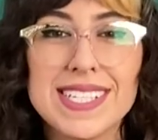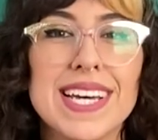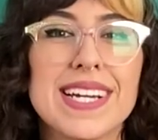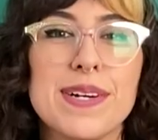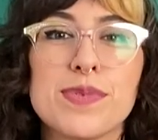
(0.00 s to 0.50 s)

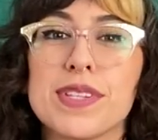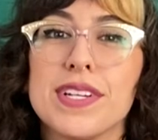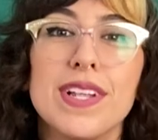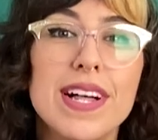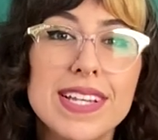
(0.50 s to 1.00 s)
that comes with the
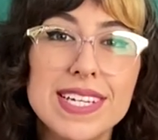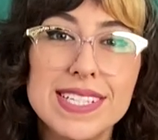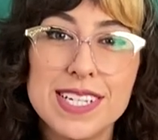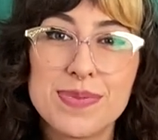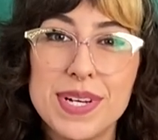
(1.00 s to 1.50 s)
lollies,
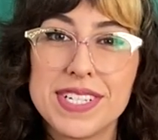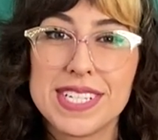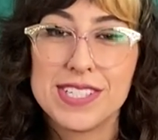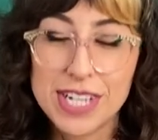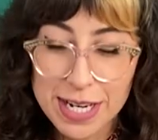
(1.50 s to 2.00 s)
as well as
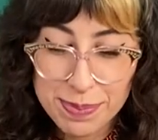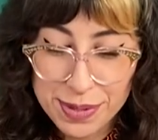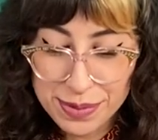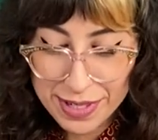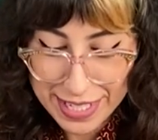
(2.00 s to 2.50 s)
the jack
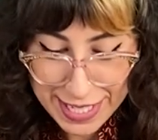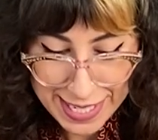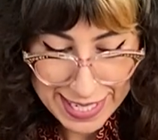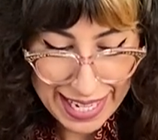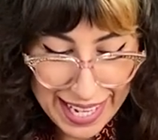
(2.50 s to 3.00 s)
boot,
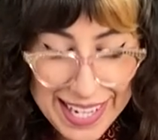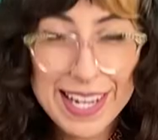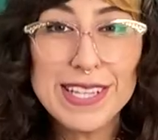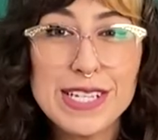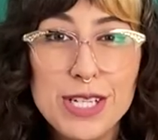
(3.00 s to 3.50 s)
and I
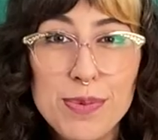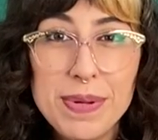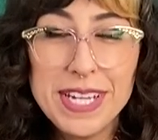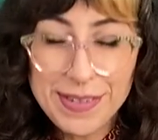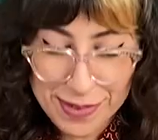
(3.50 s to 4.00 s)
got the cute
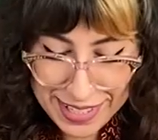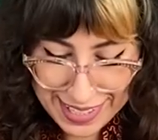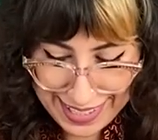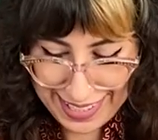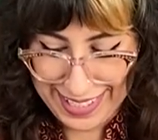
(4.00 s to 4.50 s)
pink one.
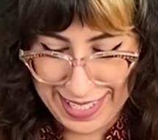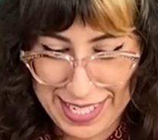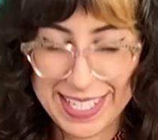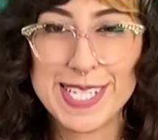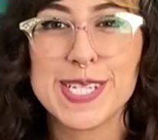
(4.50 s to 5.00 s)

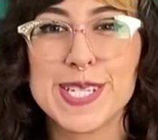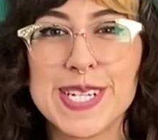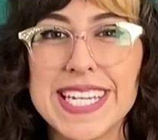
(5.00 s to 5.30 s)
Let's look